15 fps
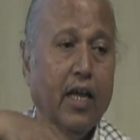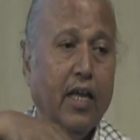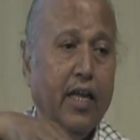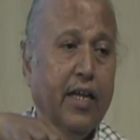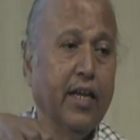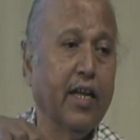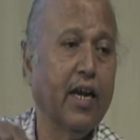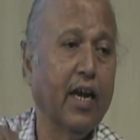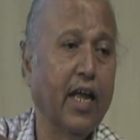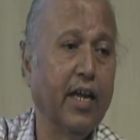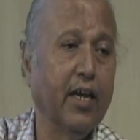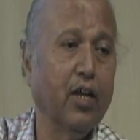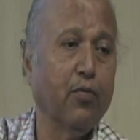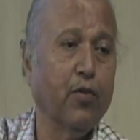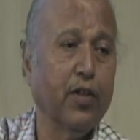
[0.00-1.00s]
inner
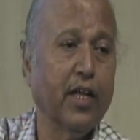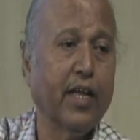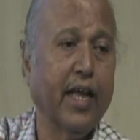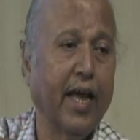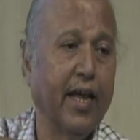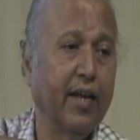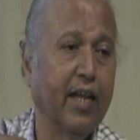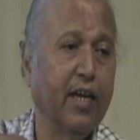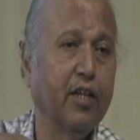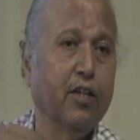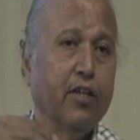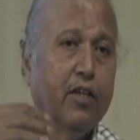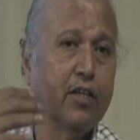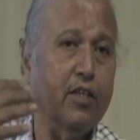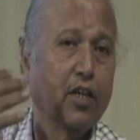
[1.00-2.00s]
liner for the can. That
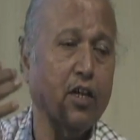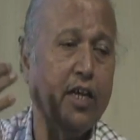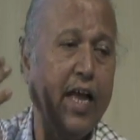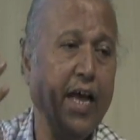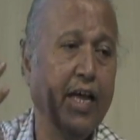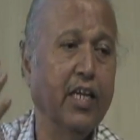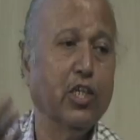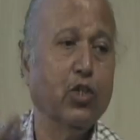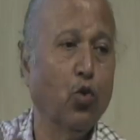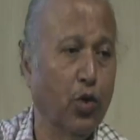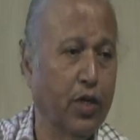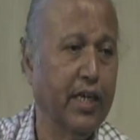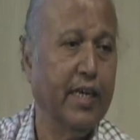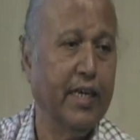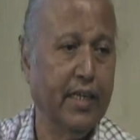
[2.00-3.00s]
is, the can is
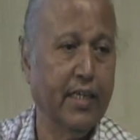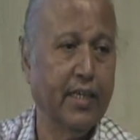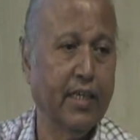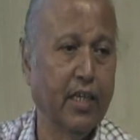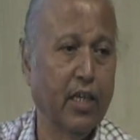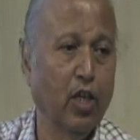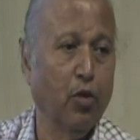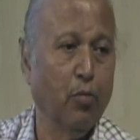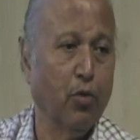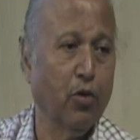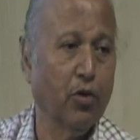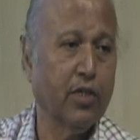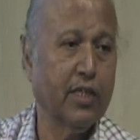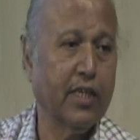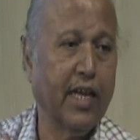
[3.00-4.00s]
coated,
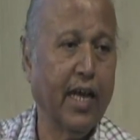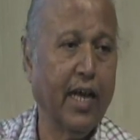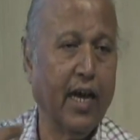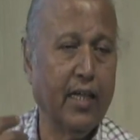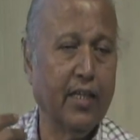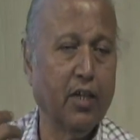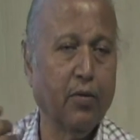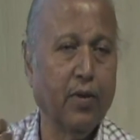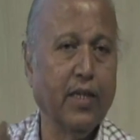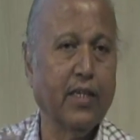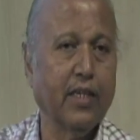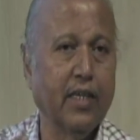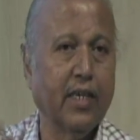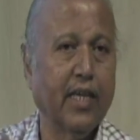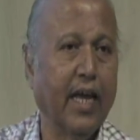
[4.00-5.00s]
because otherwise
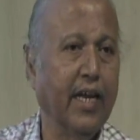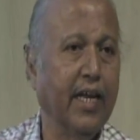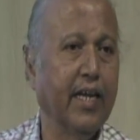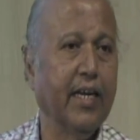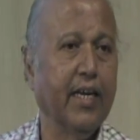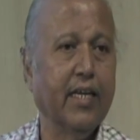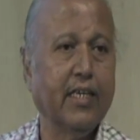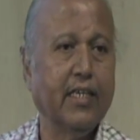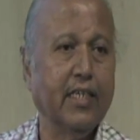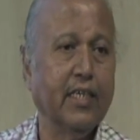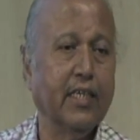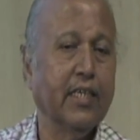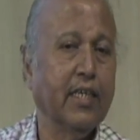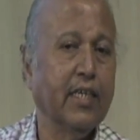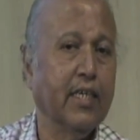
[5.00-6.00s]
in canning industry,
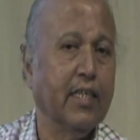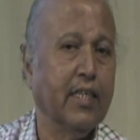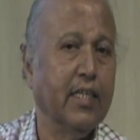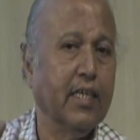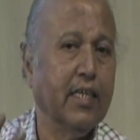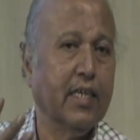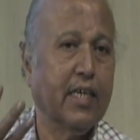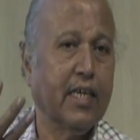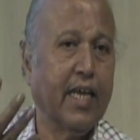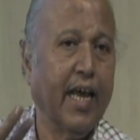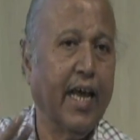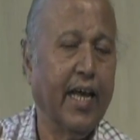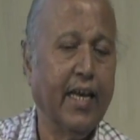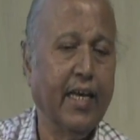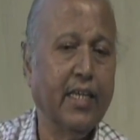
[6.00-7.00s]
the
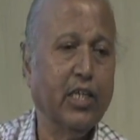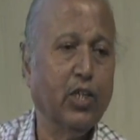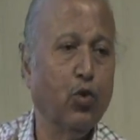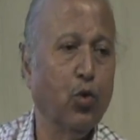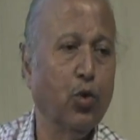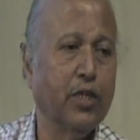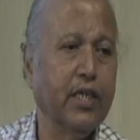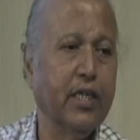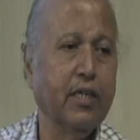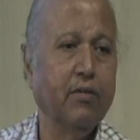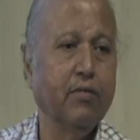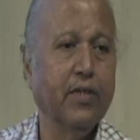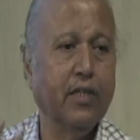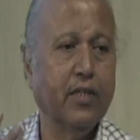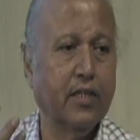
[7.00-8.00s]
can is coated
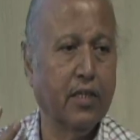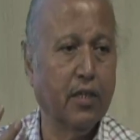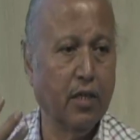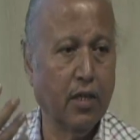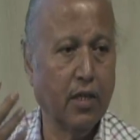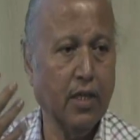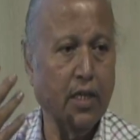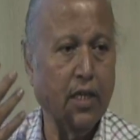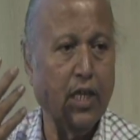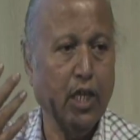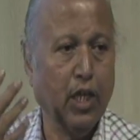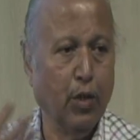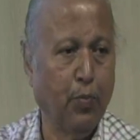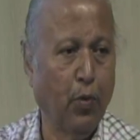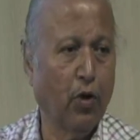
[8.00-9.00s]
with
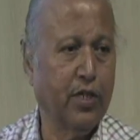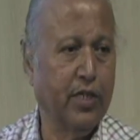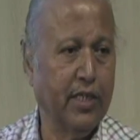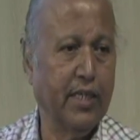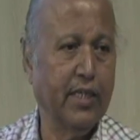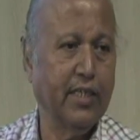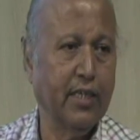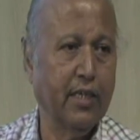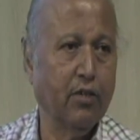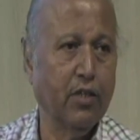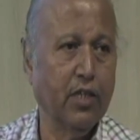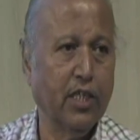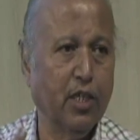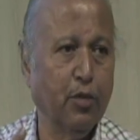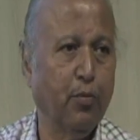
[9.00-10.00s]
epoxy resin. Now
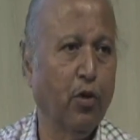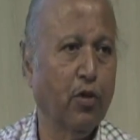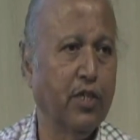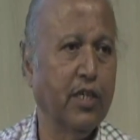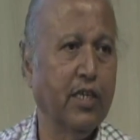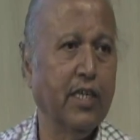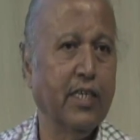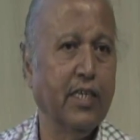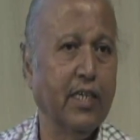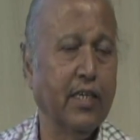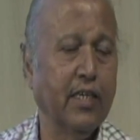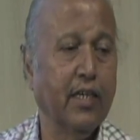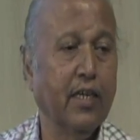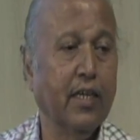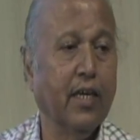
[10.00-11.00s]
this epoxy resin
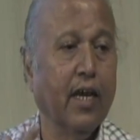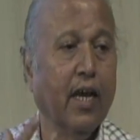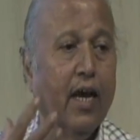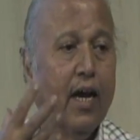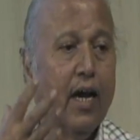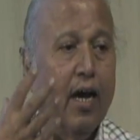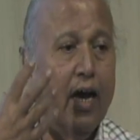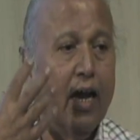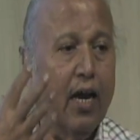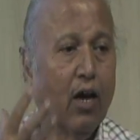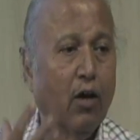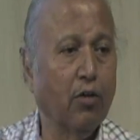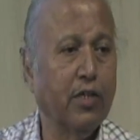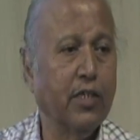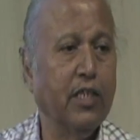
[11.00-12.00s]

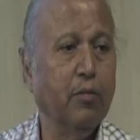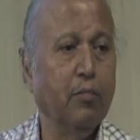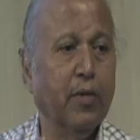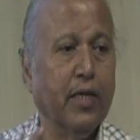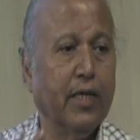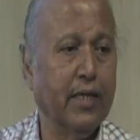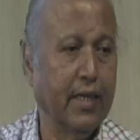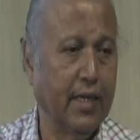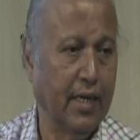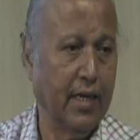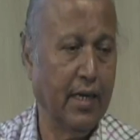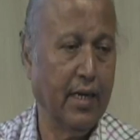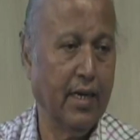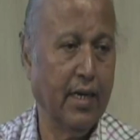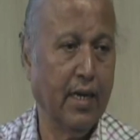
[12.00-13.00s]
allows the material
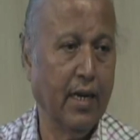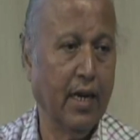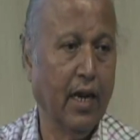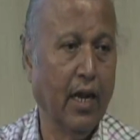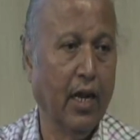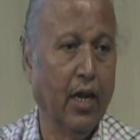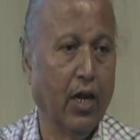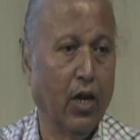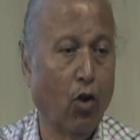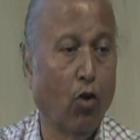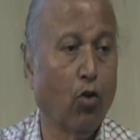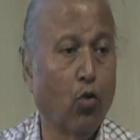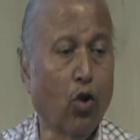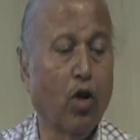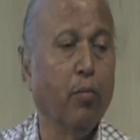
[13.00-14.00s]

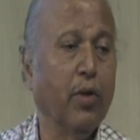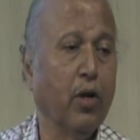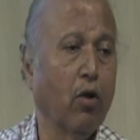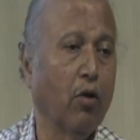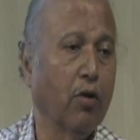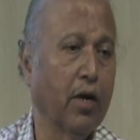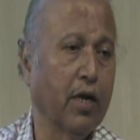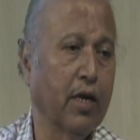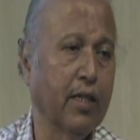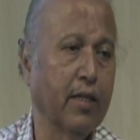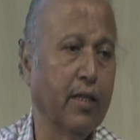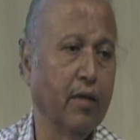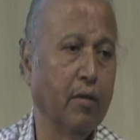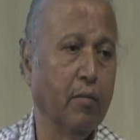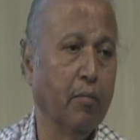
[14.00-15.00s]
not to come in contact with
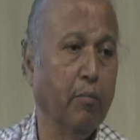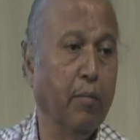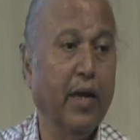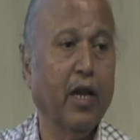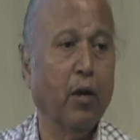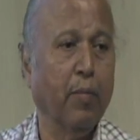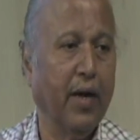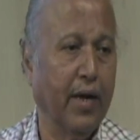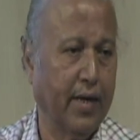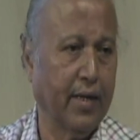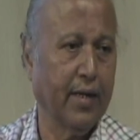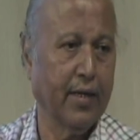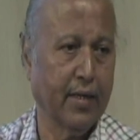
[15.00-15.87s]
the metal part,